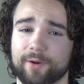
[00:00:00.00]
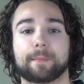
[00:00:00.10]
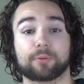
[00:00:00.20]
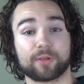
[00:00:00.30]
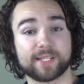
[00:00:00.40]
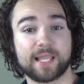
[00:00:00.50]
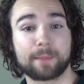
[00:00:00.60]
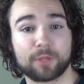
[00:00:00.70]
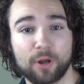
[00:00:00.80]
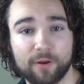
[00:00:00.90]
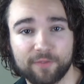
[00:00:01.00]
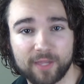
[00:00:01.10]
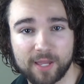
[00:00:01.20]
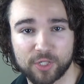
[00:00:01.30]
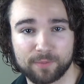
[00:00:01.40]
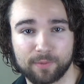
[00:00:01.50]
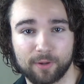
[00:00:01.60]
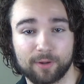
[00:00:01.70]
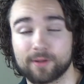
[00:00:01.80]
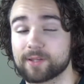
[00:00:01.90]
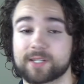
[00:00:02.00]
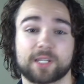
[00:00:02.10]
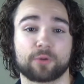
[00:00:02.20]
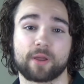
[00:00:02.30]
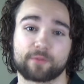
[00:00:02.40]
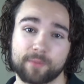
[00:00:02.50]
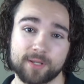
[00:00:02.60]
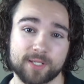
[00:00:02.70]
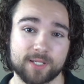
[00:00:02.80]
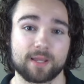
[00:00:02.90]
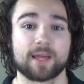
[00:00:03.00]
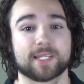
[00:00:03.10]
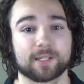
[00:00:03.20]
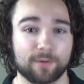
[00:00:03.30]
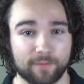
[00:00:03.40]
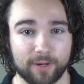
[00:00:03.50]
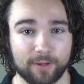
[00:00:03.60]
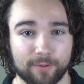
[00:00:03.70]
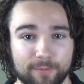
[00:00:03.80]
And please tap the notification bell so you'll never miss a single video.